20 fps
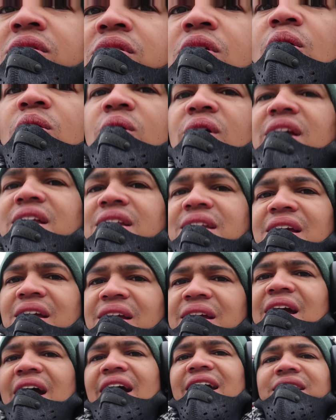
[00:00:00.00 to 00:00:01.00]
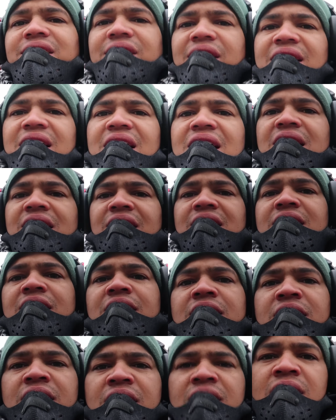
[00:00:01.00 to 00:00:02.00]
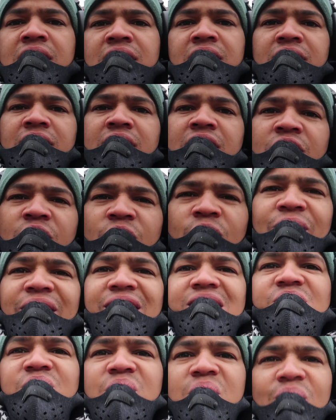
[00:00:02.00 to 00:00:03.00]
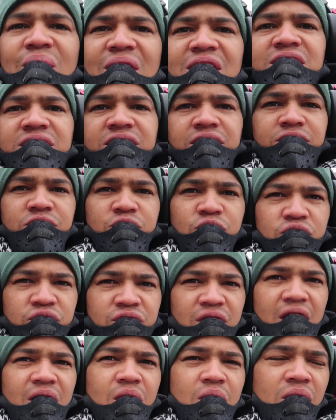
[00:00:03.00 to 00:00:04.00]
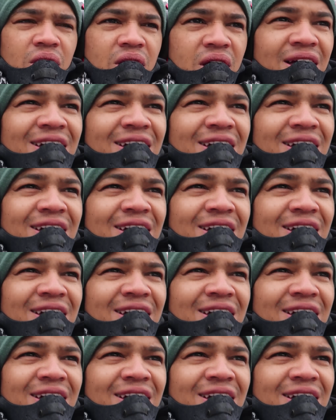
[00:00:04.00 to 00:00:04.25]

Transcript: to indicate where we wanted to go,